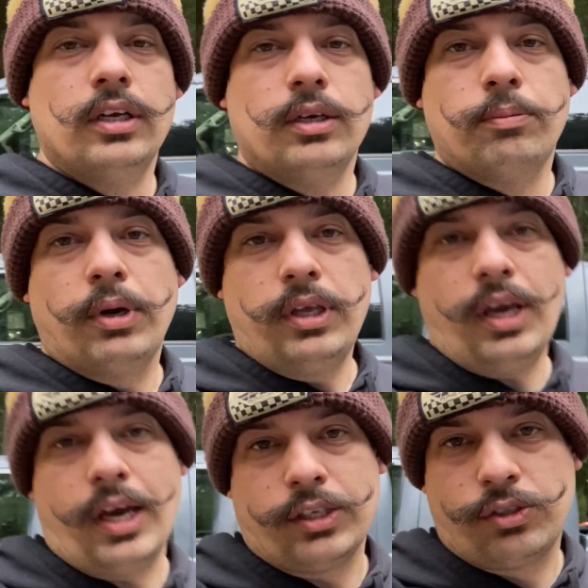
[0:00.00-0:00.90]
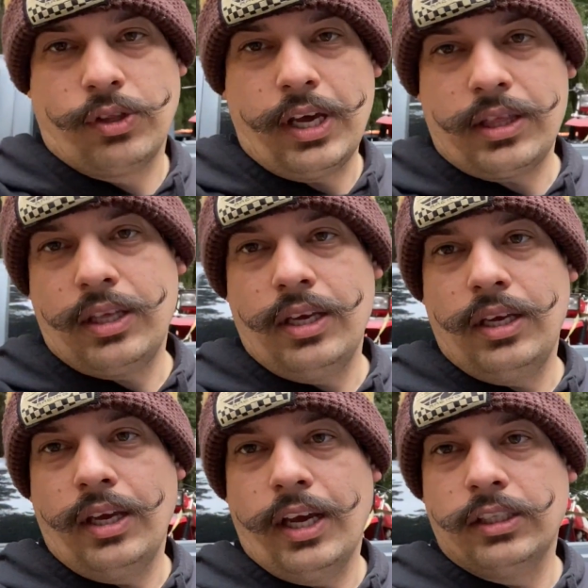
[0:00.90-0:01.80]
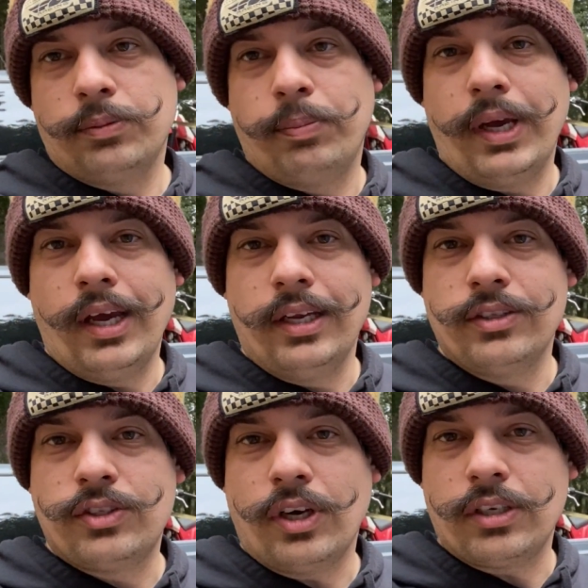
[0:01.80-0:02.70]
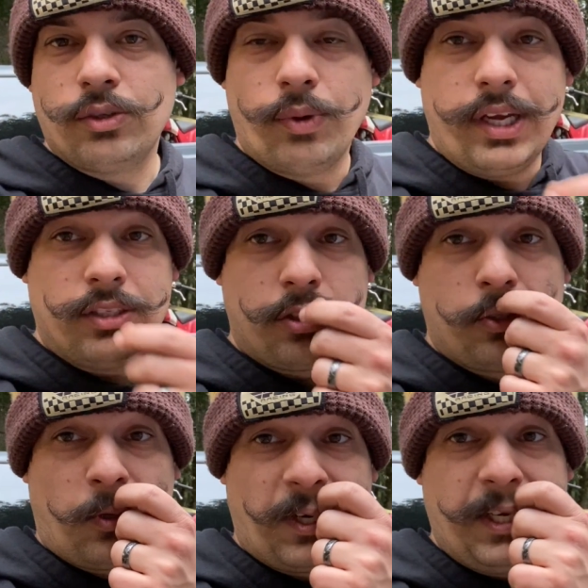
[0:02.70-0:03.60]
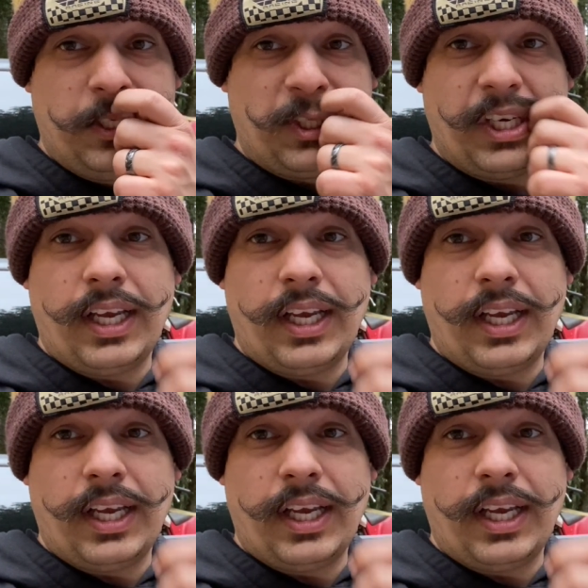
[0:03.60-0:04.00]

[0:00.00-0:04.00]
But yeah, so that thing has been tucked away in storage,